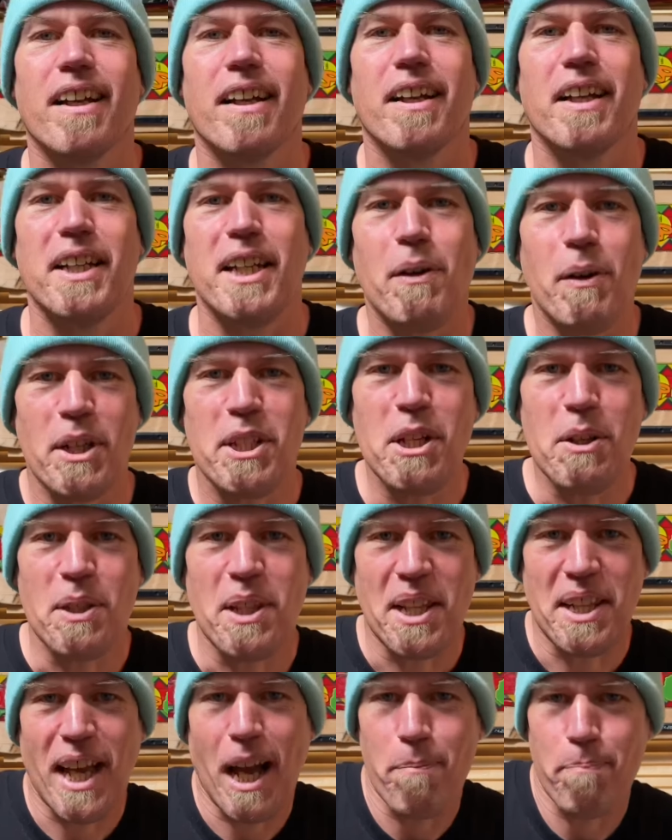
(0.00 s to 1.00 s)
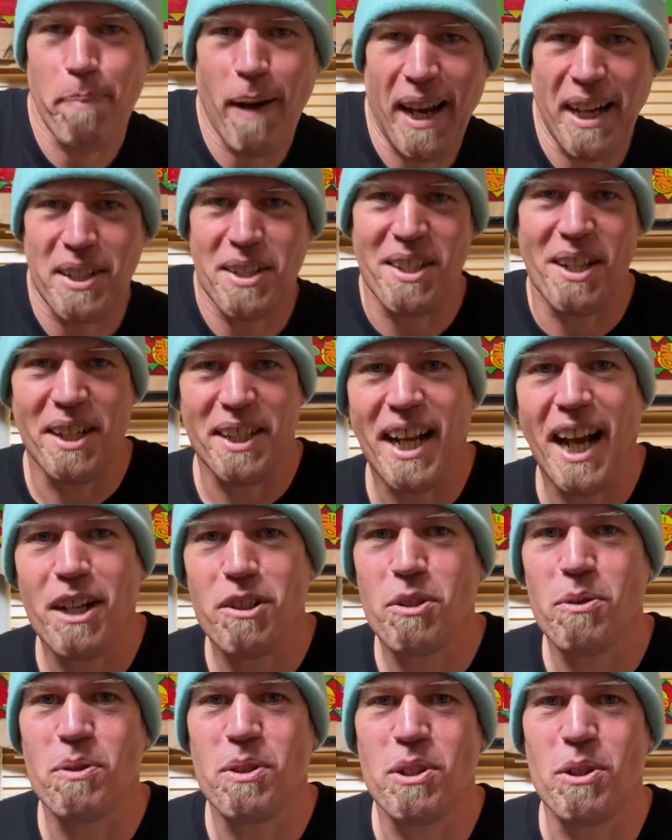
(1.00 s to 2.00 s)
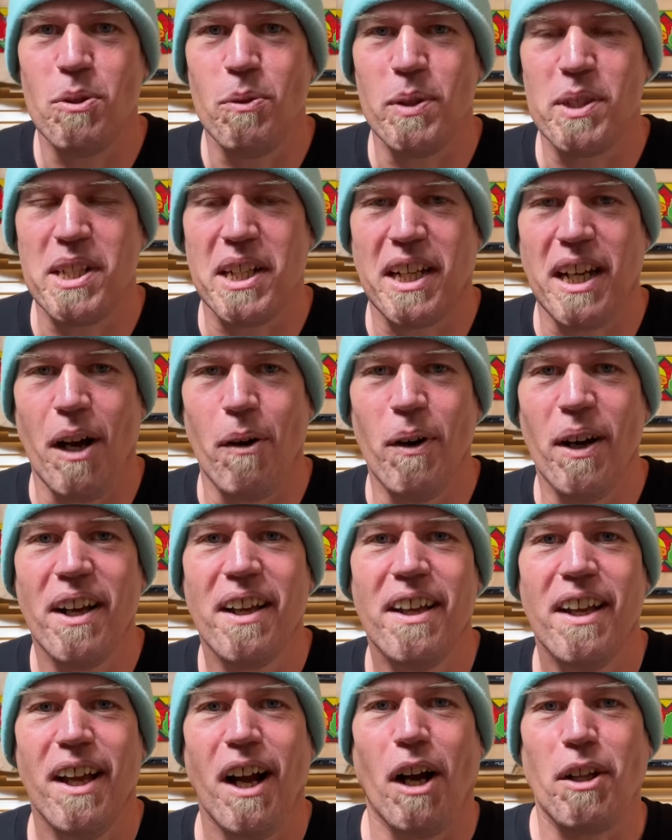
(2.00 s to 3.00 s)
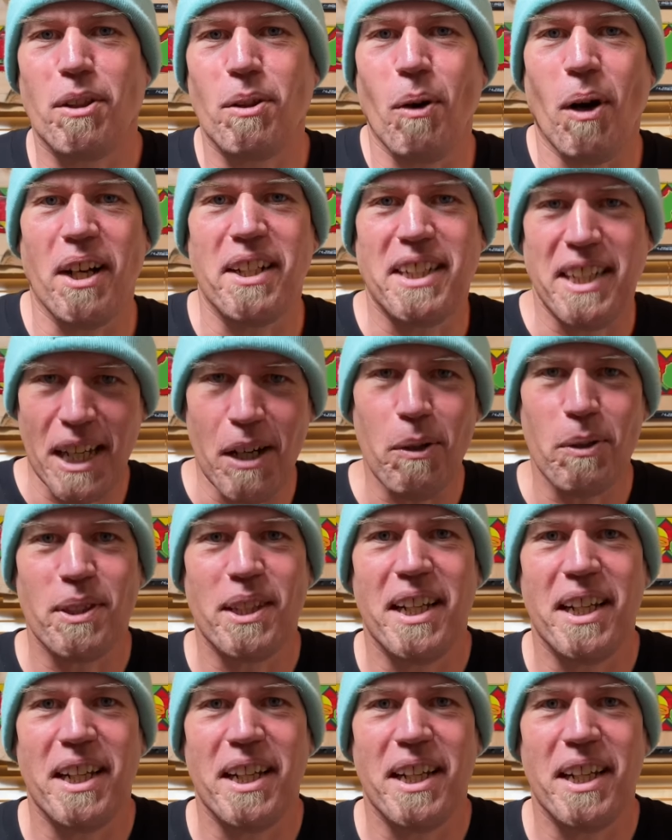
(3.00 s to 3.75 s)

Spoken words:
Now I knew that that backside axle stall was a goer, I thought I'd gild the